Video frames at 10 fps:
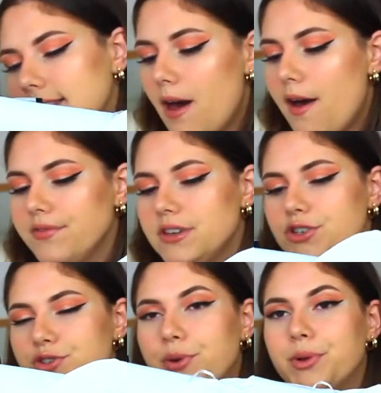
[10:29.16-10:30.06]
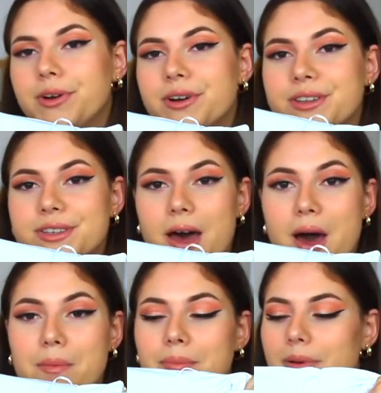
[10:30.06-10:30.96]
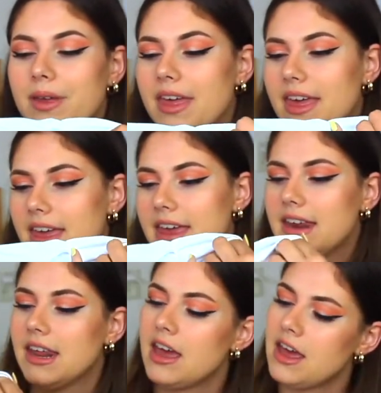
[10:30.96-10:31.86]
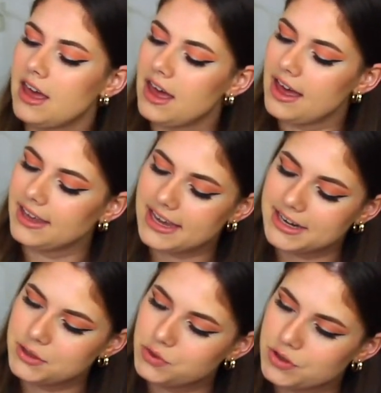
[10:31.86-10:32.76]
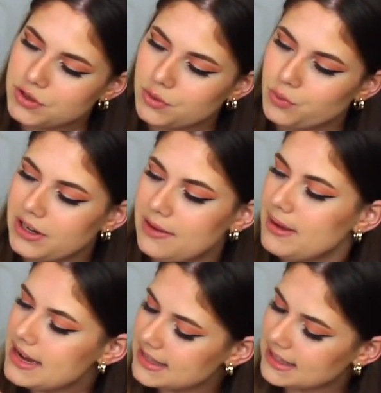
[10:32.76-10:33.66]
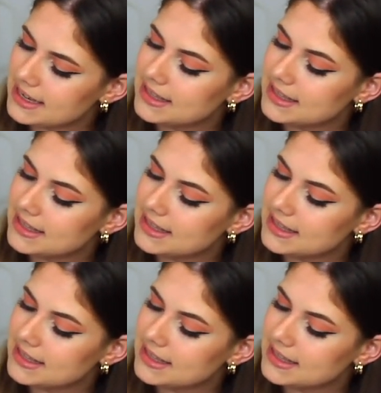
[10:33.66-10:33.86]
off-the-shoulder top, and again it's just really basic and